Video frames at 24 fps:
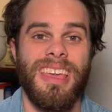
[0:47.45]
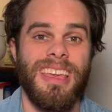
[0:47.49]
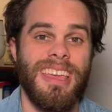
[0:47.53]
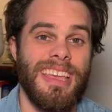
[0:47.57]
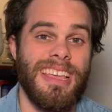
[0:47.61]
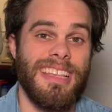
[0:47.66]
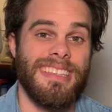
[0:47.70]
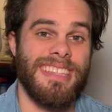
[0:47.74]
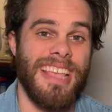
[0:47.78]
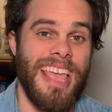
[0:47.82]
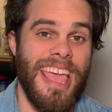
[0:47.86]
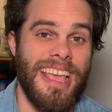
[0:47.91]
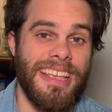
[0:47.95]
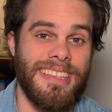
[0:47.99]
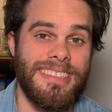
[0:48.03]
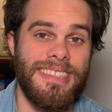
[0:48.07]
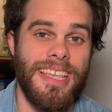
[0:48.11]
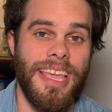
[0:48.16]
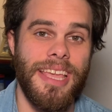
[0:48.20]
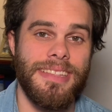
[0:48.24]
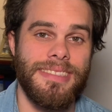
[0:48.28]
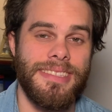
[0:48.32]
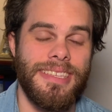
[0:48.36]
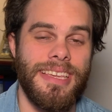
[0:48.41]
is
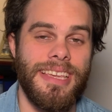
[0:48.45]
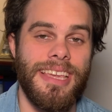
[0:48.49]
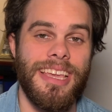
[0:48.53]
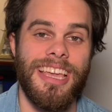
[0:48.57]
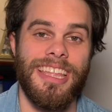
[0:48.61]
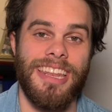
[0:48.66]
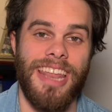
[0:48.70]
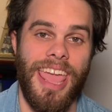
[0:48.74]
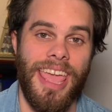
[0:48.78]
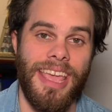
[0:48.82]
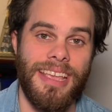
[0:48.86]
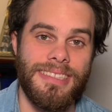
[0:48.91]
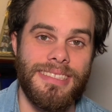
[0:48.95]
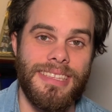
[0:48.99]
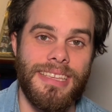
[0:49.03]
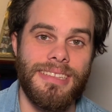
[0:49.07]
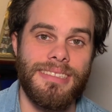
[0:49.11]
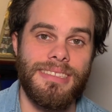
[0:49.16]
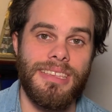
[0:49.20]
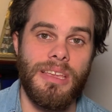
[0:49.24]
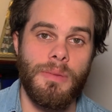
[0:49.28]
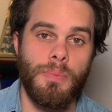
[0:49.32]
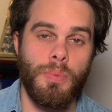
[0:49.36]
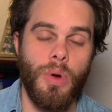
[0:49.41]
SAT and
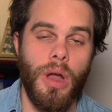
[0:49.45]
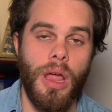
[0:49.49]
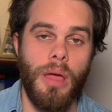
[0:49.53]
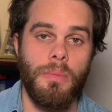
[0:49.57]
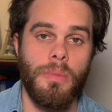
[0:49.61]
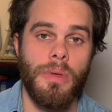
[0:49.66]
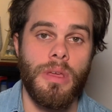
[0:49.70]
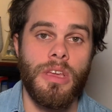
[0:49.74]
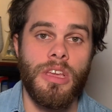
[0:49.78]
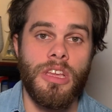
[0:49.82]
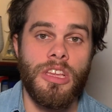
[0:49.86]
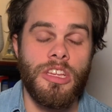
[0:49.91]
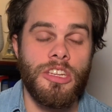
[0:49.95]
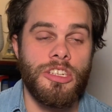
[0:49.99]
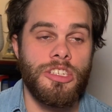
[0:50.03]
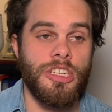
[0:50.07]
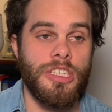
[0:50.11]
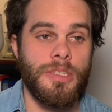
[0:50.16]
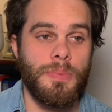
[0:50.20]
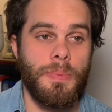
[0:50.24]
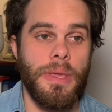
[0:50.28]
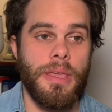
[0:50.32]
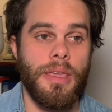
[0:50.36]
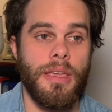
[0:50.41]
ACT prep.
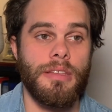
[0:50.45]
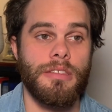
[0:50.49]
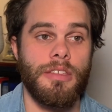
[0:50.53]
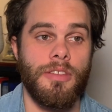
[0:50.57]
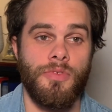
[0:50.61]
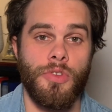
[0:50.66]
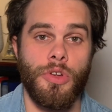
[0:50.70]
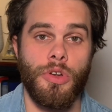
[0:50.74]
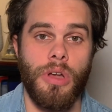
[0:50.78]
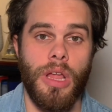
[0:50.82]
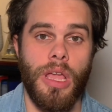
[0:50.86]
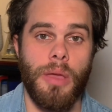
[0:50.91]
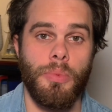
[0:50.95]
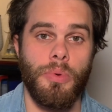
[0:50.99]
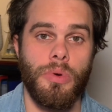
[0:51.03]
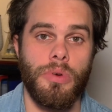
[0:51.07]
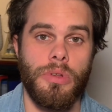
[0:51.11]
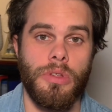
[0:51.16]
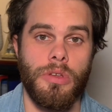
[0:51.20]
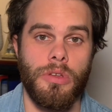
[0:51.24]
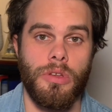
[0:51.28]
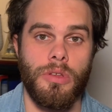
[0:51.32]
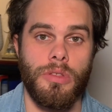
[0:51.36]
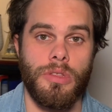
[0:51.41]
Just because if you're able
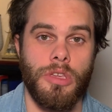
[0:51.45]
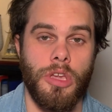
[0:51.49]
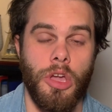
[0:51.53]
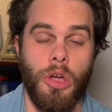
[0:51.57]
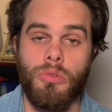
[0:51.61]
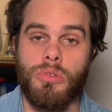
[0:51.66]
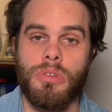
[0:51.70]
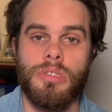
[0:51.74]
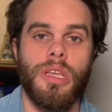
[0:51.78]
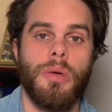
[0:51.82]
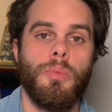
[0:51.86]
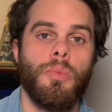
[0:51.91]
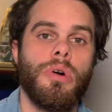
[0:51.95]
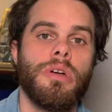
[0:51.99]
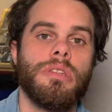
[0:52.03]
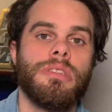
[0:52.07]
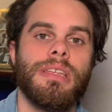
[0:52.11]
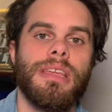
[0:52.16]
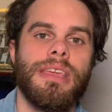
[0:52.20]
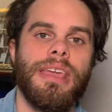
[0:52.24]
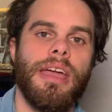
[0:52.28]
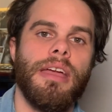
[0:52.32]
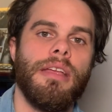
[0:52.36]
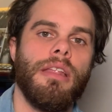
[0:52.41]
to coach someone
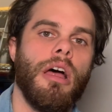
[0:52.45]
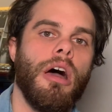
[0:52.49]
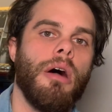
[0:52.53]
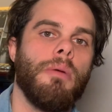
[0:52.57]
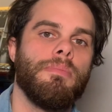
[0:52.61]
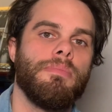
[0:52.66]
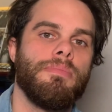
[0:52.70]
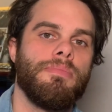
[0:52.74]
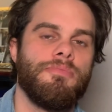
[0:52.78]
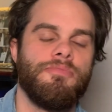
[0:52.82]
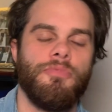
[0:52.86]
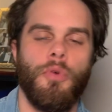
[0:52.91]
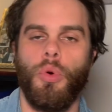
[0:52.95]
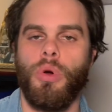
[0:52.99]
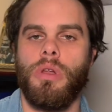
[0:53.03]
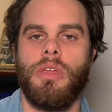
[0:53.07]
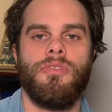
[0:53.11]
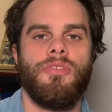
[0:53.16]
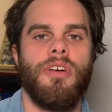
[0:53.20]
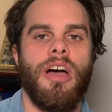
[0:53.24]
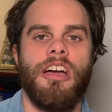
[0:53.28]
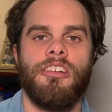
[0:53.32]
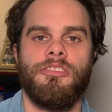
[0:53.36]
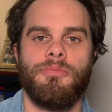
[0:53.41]
to get up
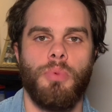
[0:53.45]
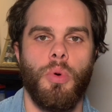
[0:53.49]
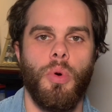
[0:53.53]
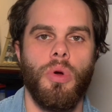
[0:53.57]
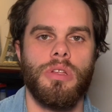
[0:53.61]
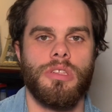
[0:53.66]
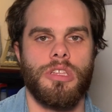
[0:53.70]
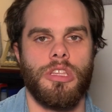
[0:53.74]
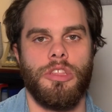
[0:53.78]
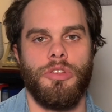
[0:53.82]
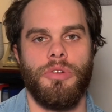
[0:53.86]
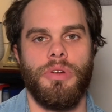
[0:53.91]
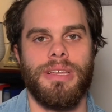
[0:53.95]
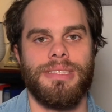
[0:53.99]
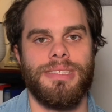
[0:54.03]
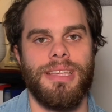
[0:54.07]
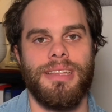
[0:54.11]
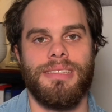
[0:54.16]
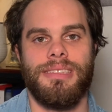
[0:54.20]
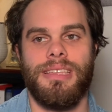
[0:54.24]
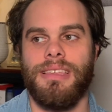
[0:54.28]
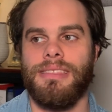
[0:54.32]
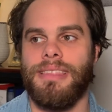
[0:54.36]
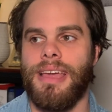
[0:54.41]
45 points on their
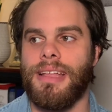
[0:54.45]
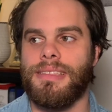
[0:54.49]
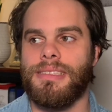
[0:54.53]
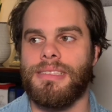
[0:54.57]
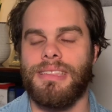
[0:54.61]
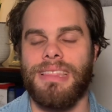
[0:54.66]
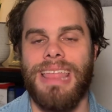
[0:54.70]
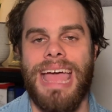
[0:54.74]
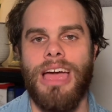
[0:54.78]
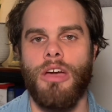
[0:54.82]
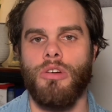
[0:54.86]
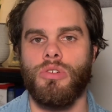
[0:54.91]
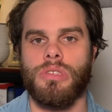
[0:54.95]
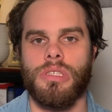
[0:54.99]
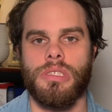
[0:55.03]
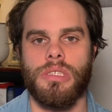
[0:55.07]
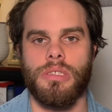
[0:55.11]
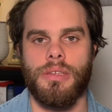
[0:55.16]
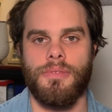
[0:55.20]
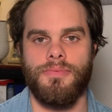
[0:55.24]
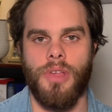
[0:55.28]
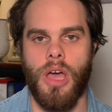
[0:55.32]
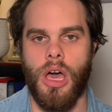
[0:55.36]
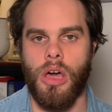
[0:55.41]
SAT, that's
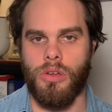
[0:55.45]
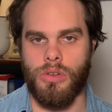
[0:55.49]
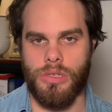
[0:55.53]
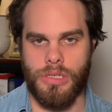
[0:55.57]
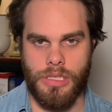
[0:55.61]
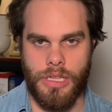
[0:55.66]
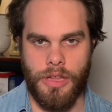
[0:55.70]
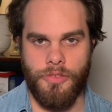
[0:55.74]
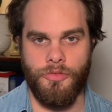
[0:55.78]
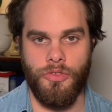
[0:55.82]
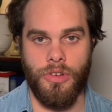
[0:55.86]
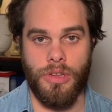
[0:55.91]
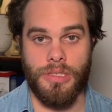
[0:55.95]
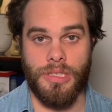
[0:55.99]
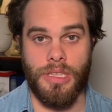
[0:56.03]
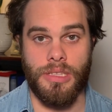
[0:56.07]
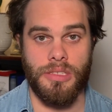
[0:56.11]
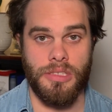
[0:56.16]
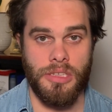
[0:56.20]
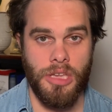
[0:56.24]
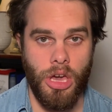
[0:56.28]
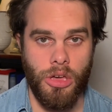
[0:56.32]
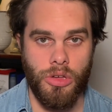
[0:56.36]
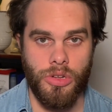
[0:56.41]
thousands of dollars difference in
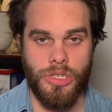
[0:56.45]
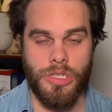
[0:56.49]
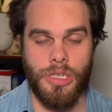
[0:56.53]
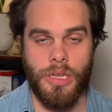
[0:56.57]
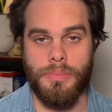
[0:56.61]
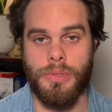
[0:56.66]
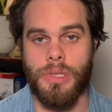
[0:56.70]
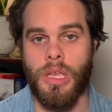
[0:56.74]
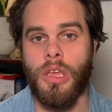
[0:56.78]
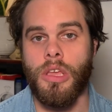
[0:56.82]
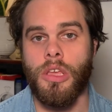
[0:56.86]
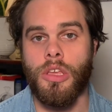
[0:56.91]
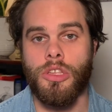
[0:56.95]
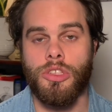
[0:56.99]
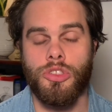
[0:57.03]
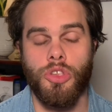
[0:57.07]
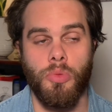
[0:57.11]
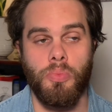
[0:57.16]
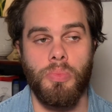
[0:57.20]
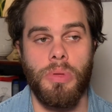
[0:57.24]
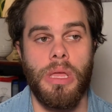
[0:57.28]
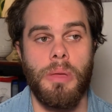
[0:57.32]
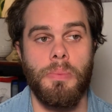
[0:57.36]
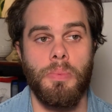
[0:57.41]
scholarships.
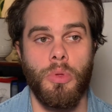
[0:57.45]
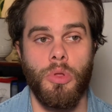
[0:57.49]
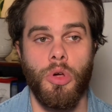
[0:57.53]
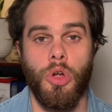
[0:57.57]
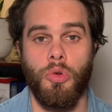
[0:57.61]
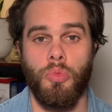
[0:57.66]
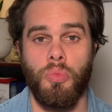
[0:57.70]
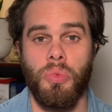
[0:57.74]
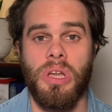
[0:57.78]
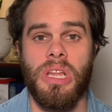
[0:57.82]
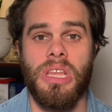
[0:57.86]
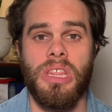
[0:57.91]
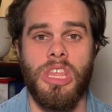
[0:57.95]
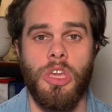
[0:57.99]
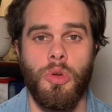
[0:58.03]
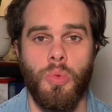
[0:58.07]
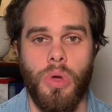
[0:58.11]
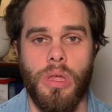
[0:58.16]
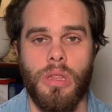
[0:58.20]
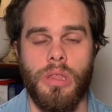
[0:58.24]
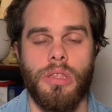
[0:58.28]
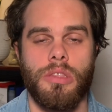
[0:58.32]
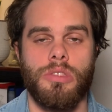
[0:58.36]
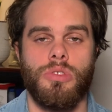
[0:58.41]
So people are really
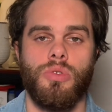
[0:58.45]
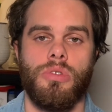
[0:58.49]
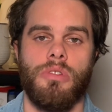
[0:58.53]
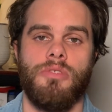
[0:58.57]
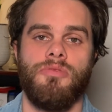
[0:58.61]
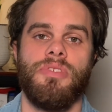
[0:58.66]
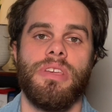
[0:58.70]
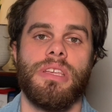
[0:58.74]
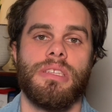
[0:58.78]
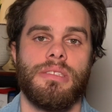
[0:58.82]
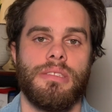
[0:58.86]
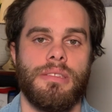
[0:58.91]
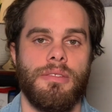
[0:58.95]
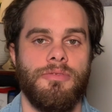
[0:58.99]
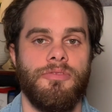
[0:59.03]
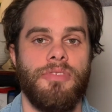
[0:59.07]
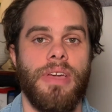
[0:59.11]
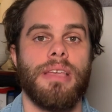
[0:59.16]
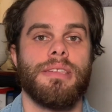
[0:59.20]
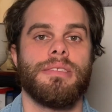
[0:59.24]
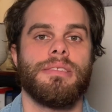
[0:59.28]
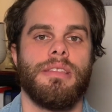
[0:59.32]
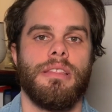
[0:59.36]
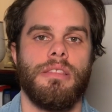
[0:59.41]
willing to
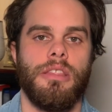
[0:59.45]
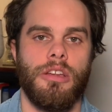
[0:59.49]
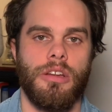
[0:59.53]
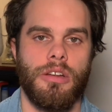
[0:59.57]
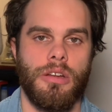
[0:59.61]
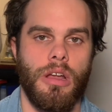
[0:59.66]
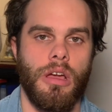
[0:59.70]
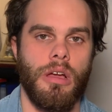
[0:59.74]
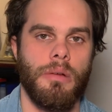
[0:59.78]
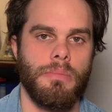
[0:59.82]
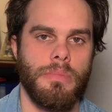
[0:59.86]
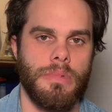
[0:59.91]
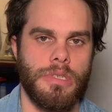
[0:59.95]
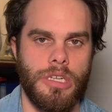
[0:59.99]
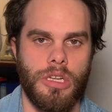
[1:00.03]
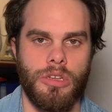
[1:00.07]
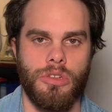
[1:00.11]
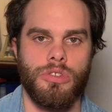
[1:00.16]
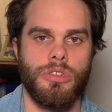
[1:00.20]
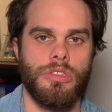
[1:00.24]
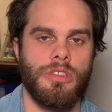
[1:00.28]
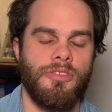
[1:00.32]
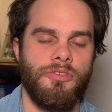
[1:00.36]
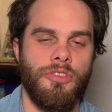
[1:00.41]
invest in their
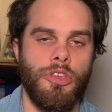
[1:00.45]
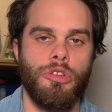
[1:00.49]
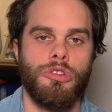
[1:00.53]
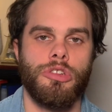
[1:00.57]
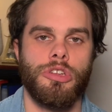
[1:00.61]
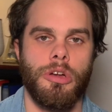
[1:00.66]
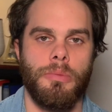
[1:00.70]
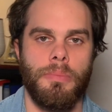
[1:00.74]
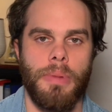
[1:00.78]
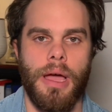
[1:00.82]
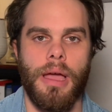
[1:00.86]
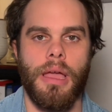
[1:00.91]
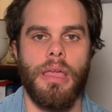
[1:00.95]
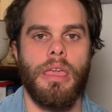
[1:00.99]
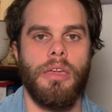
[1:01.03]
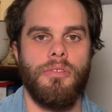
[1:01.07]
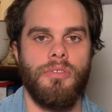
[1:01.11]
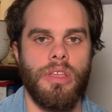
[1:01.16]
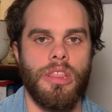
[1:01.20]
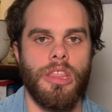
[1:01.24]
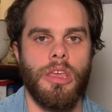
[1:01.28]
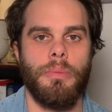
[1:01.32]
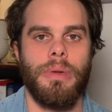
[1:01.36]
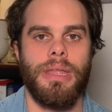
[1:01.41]
children's future by
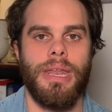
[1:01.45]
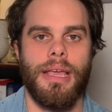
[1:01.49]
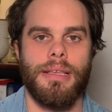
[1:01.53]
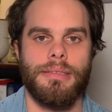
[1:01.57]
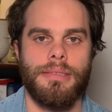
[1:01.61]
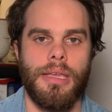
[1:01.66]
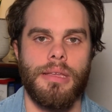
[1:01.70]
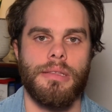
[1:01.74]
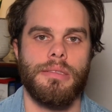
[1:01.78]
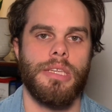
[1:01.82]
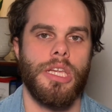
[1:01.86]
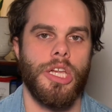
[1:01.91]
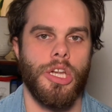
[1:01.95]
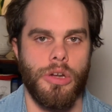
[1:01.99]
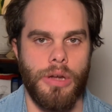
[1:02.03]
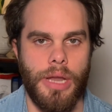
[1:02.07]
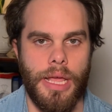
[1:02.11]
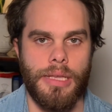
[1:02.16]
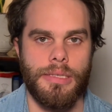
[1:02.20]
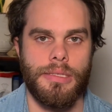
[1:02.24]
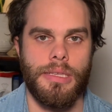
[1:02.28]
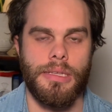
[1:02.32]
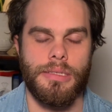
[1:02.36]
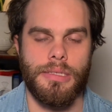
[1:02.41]
giving them an SAT or an
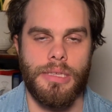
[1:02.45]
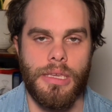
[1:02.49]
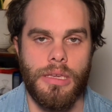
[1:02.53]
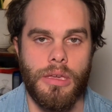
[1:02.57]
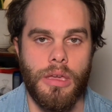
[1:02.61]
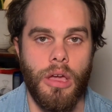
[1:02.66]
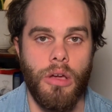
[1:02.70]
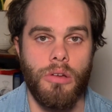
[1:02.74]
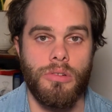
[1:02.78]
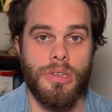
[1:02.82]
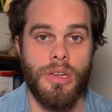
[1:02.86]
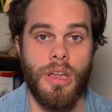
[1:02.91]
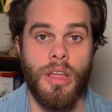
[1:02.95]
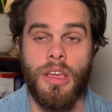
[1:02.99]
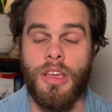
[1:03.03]
ACT coach.